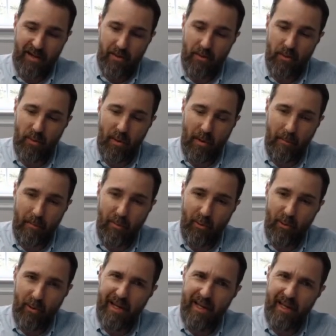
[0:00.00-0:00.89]
you are
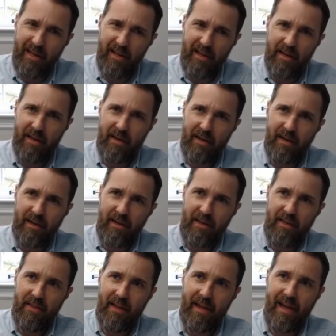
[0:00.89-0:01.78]
bringing
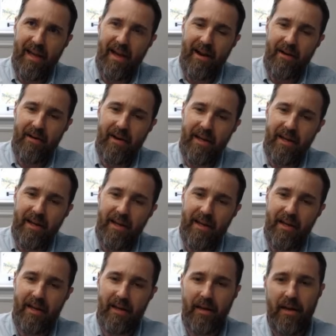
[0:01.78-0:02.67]
the air
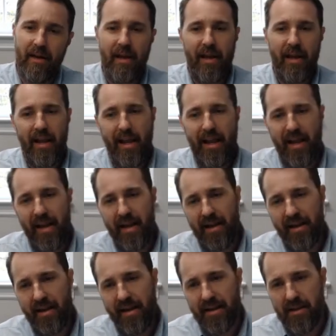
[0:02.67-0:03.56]
in
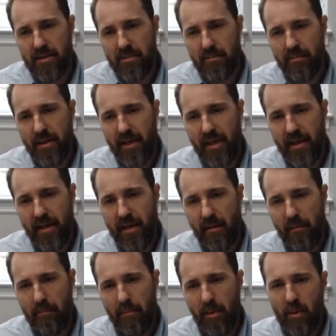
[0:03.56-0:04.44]
and it's
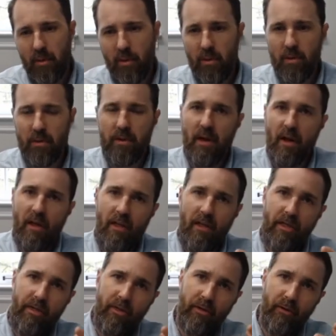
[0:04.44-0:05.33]
being pulled
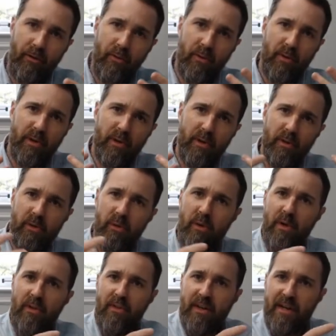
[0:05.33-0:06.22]
through
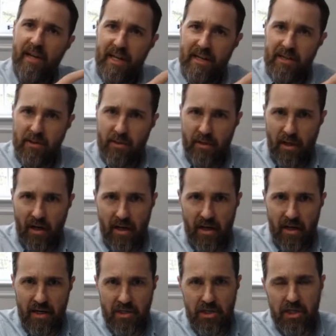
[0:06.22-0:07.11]
the nasal
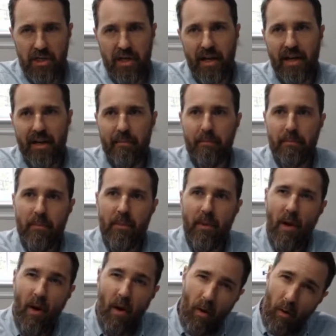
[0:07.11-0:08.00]
conchae
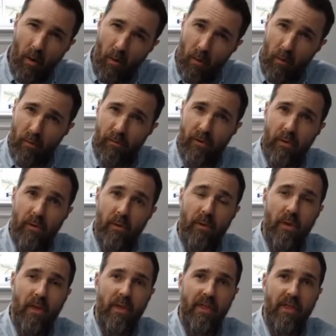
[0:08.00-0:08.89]
over
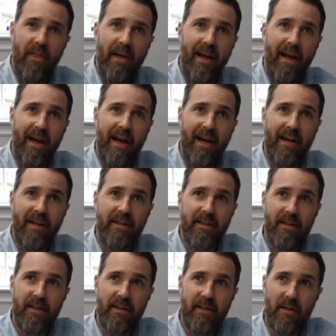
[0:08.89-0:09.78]
that
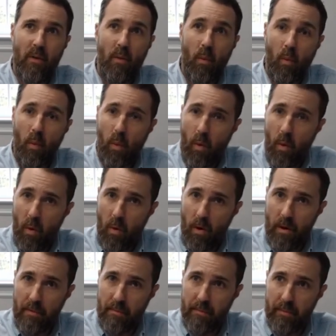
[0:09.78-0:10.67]

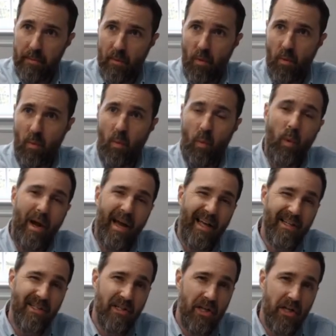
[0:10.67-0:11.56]
warm,
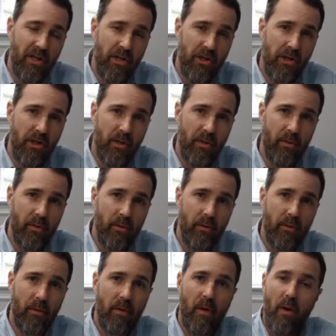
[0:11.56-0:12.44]
wet tissue